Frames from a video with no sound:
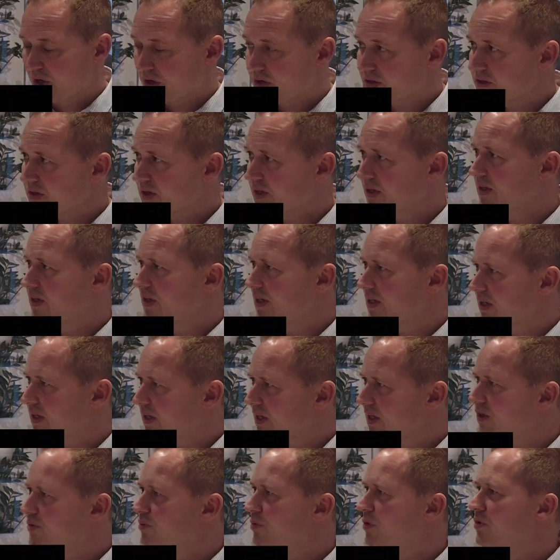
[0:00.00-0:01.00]
constant
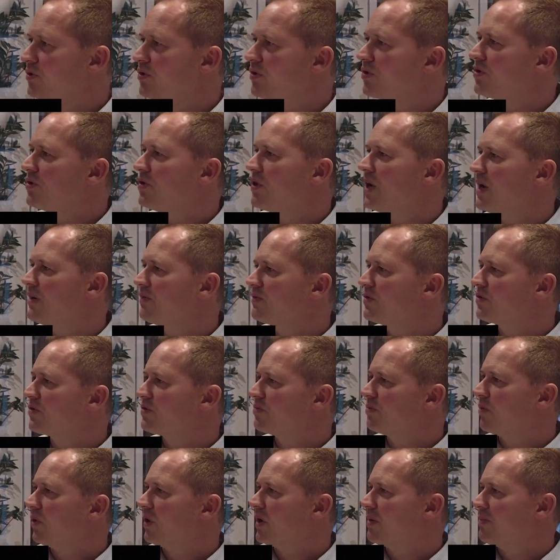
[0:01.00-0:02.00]
exposure you have to
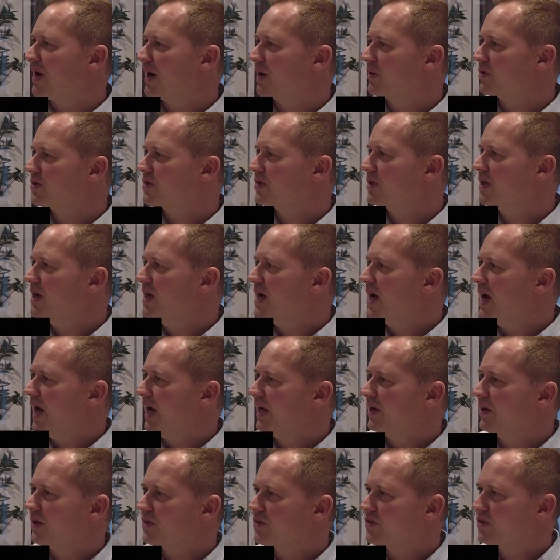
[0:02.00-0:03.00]
small amounts,
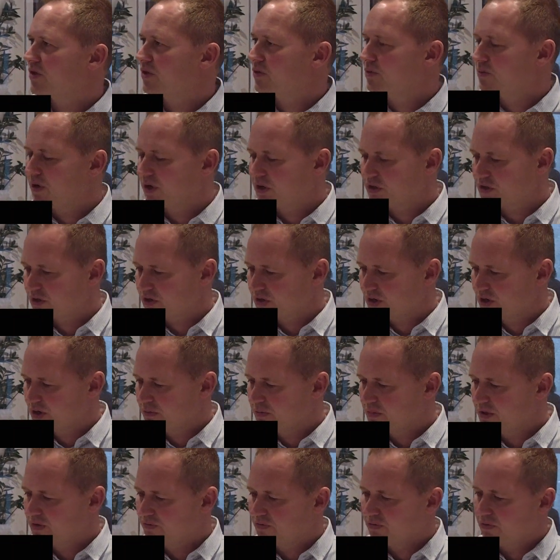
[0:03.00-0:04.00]
and not so much
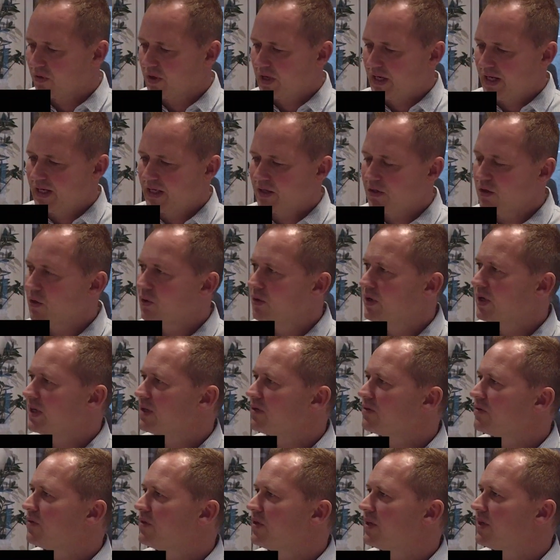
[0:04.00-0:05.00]
bisphenol A going
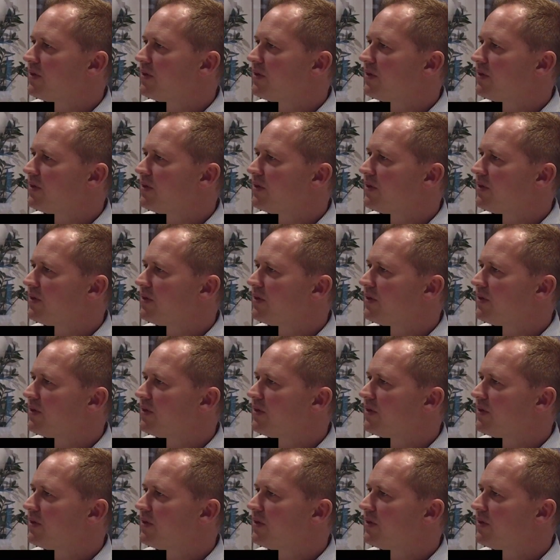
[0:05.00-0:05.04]
into the